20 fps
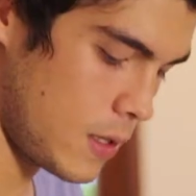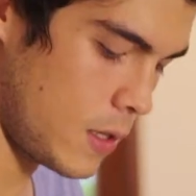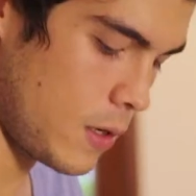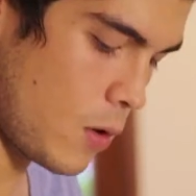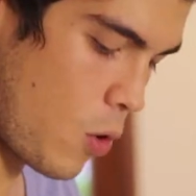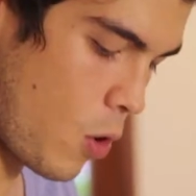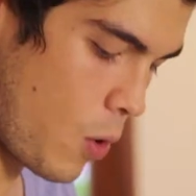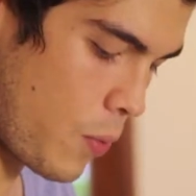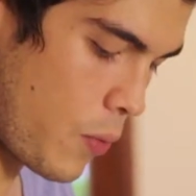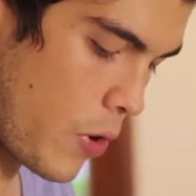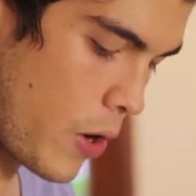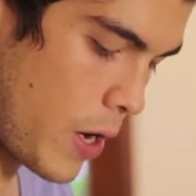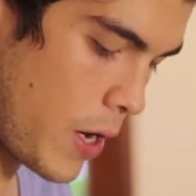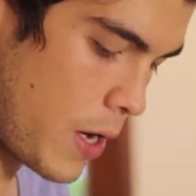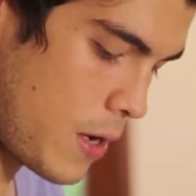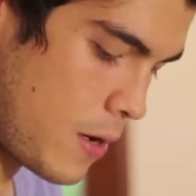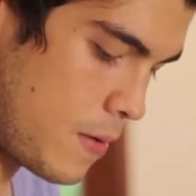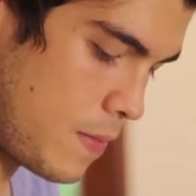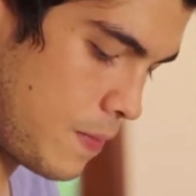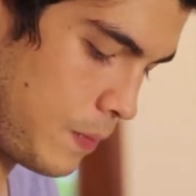
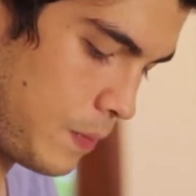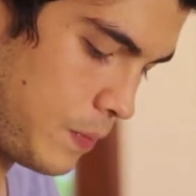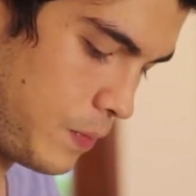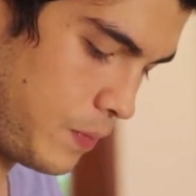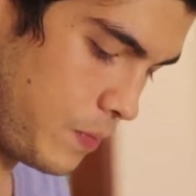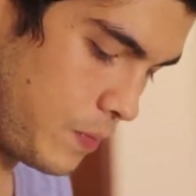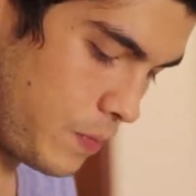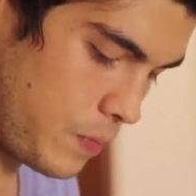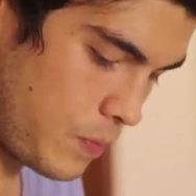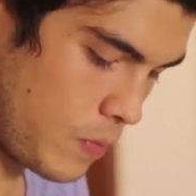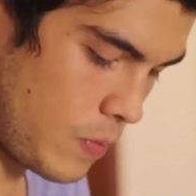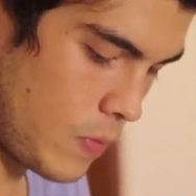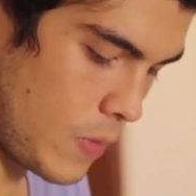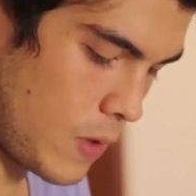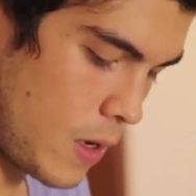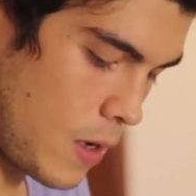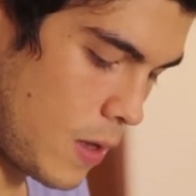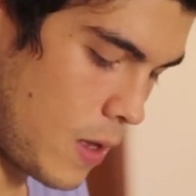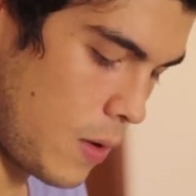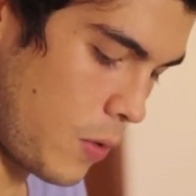incorporated.
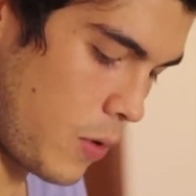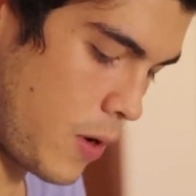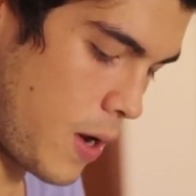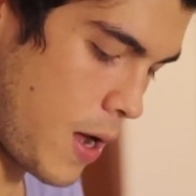And then we're gonna